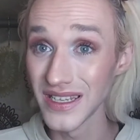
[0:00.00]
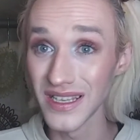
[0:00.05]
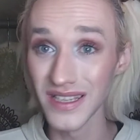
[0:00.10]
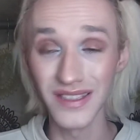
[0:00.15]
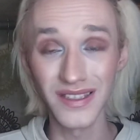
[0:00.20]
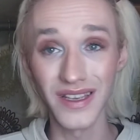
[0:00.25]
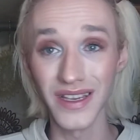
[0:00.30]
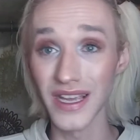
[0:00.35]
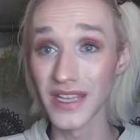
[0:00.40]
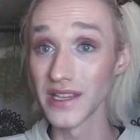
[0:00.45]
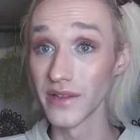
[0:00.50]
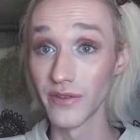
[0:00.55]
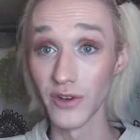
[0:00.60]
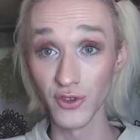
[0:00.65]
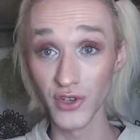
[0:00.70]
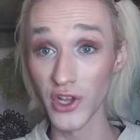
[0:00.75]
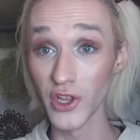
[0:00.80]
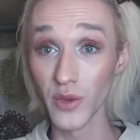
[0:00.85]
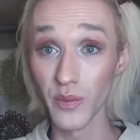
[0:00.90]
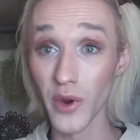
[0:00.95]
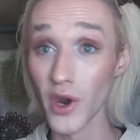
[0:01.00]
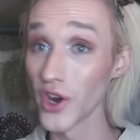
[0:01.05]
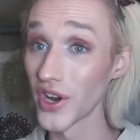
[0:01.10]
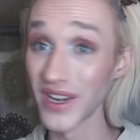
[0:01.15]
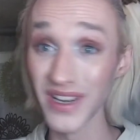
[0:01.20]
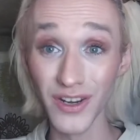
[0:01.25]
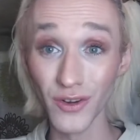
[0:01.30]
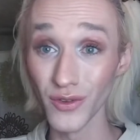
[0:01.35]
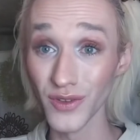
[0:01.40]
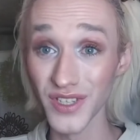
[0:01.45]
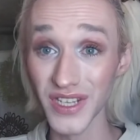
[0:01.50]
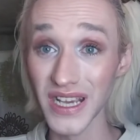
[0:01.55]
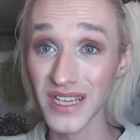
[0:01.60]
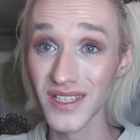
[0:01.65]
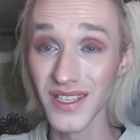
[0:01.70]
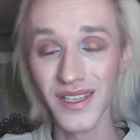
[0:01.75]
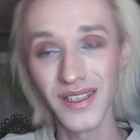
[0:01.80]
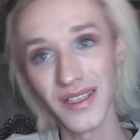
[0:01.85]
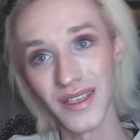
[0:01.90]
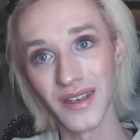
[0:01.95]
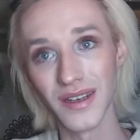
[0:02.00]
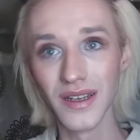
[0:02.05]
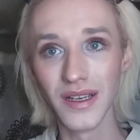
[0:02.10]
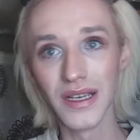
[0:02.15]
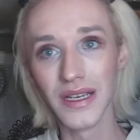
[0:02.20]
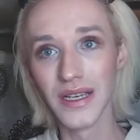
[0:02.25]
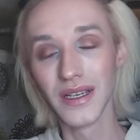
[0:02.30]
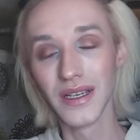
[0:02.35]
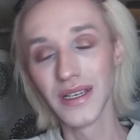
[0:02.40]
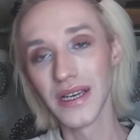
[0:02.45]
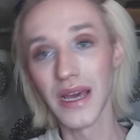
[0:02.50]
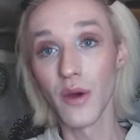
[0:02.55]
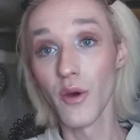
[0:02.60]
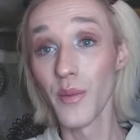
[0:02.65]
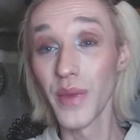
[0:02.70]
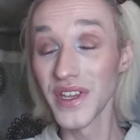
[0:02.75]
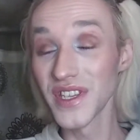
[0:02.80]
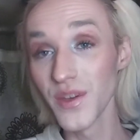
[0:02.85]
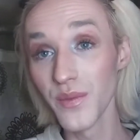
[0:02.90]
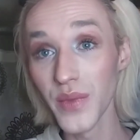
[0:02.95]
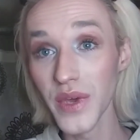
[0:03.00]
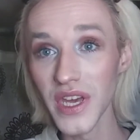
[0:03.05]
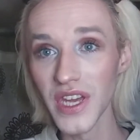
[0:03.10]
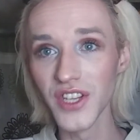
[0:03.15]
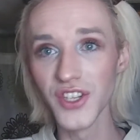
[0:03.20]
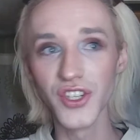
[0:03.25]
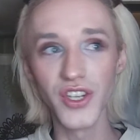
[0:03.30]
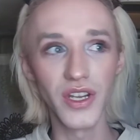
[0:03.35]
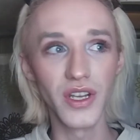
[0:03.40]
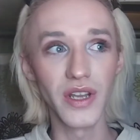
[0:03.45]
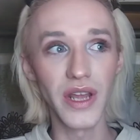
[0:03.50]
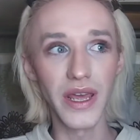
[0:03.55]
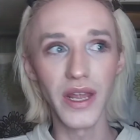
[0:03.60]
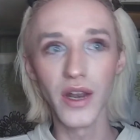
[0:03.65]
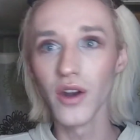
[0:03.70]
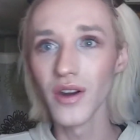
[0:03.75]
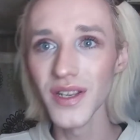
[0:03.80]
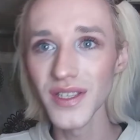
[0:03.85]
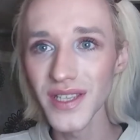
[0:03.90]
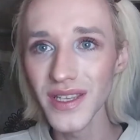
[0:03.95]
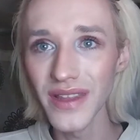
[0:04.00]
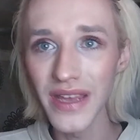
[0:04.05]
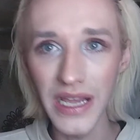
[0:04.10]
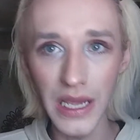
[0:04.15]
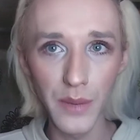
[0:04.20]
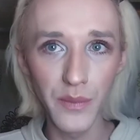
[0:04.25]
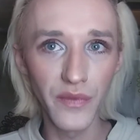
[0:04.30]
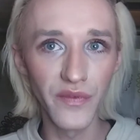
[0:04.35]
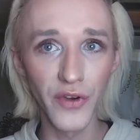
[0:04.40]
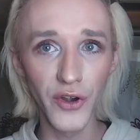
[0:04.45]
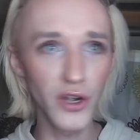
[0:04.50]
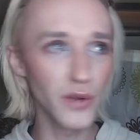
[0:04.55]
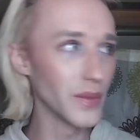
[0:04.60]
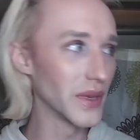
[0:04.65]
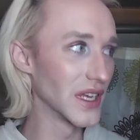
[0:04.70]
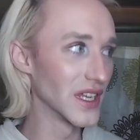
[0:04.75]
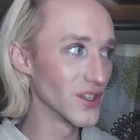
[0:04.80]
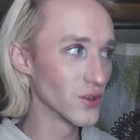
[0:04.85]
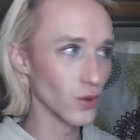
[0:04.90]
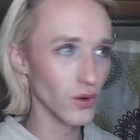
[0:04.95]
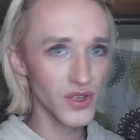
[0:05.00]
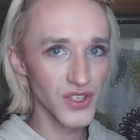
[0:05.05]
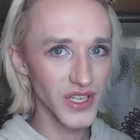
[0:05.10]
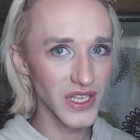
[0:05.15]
It's like I live in a trailer park in Newland, Texas, and I'm a basic bitch, and honestly, like, I prefer to be indoors.